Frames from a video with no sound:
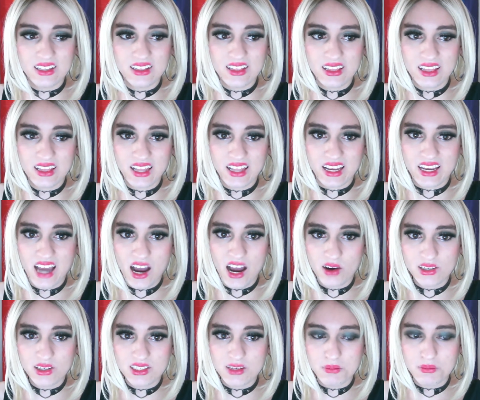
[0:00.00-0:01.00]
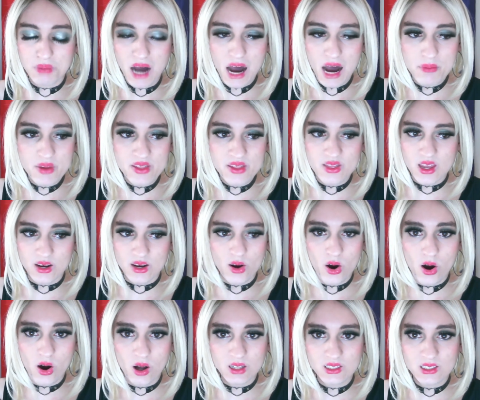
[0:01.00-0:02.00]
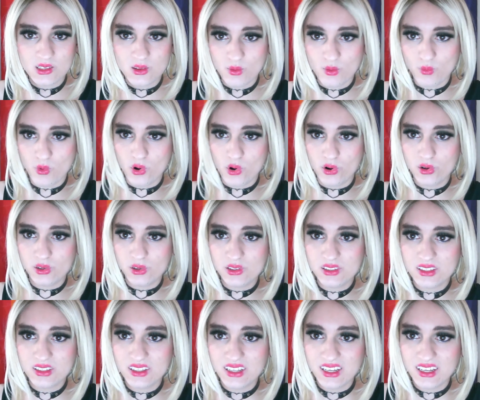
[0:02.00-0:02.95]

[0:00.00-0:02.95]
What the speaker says: like how it's a puppet that haunts the world.